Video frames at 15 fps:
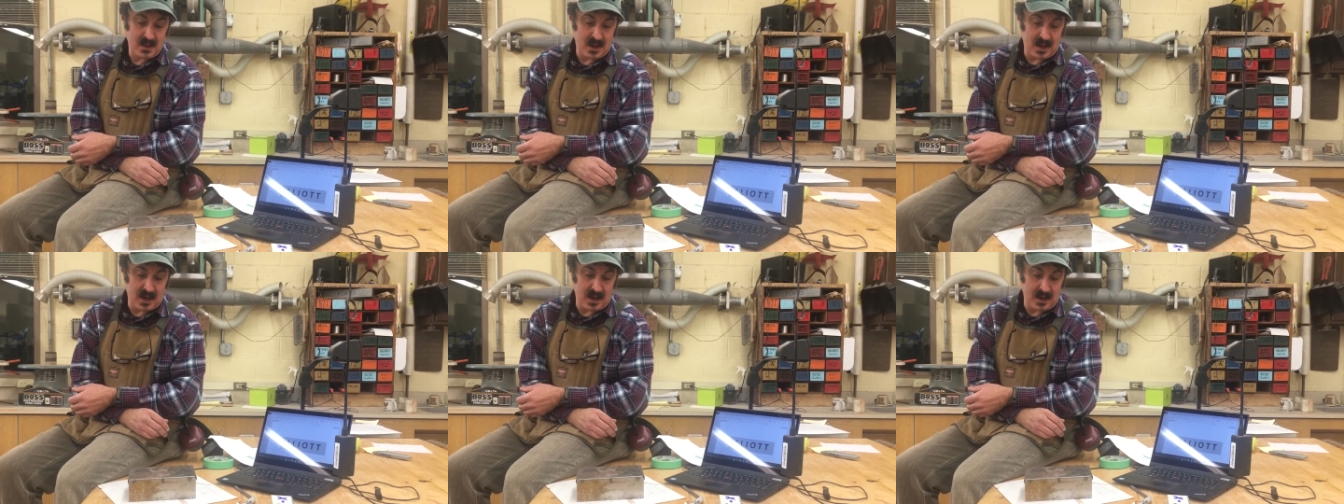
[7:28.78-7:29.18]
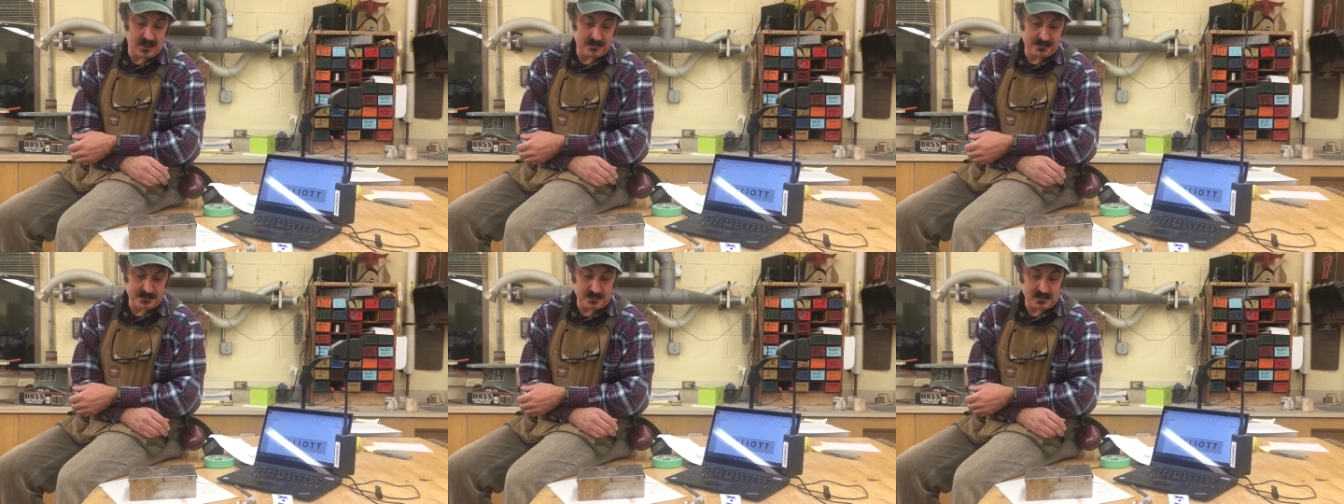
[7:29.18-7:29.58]
Uh,
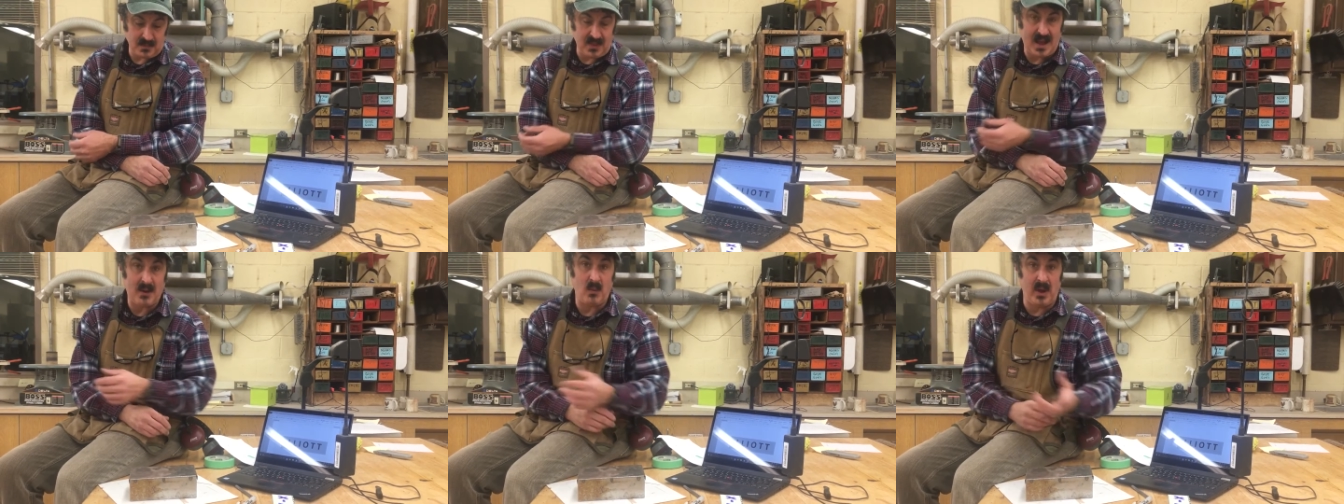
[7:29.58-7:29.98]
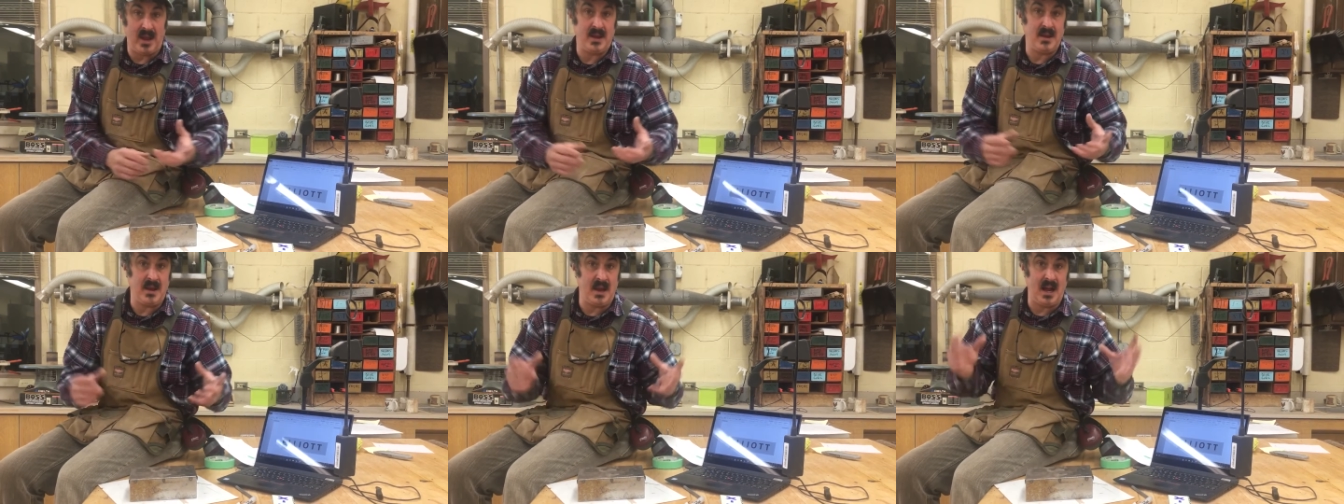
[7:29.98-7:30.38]
that
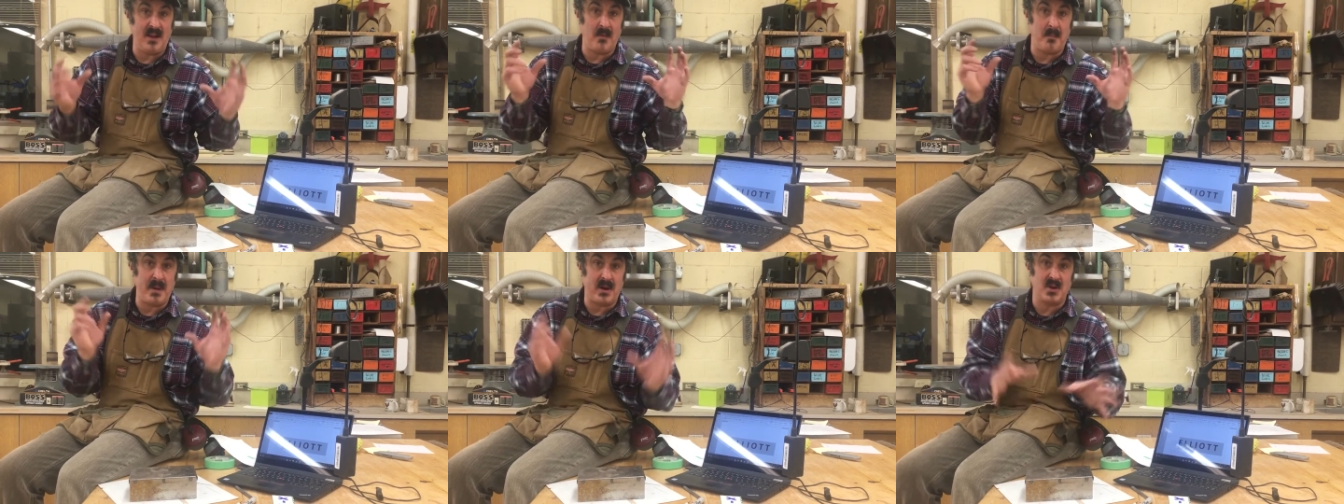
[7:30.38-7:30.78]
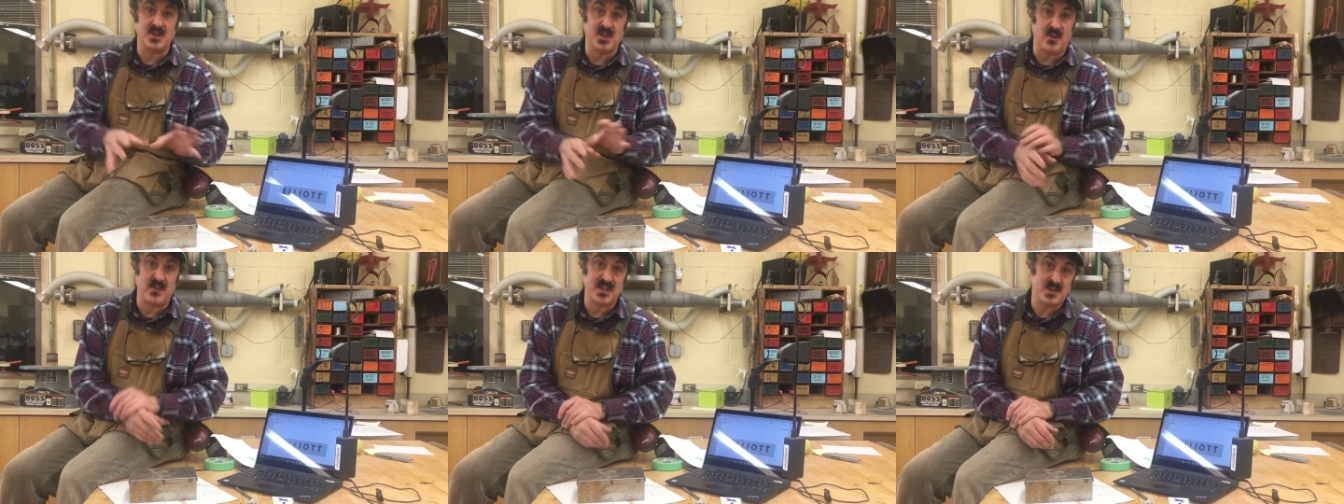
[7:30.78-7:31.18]
way I have a better
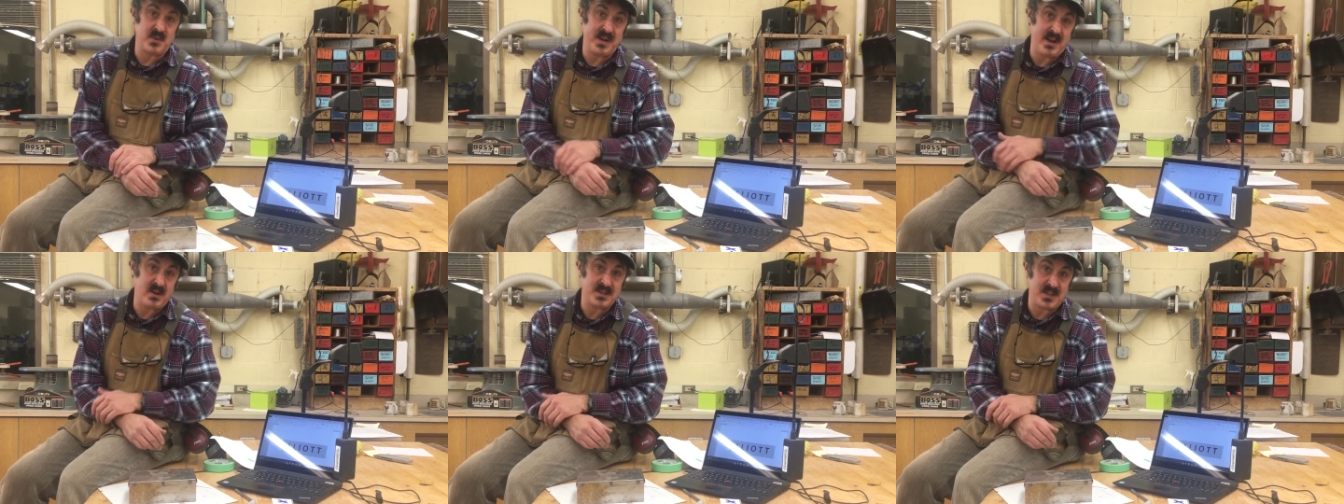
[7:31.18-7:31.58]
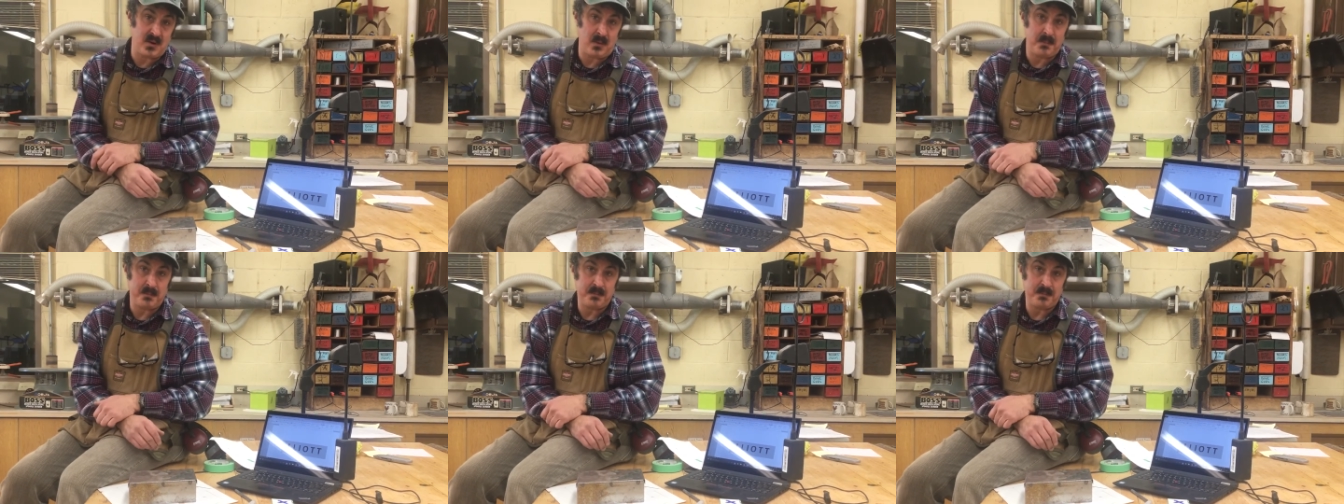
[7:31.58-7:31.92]
surface to adhere to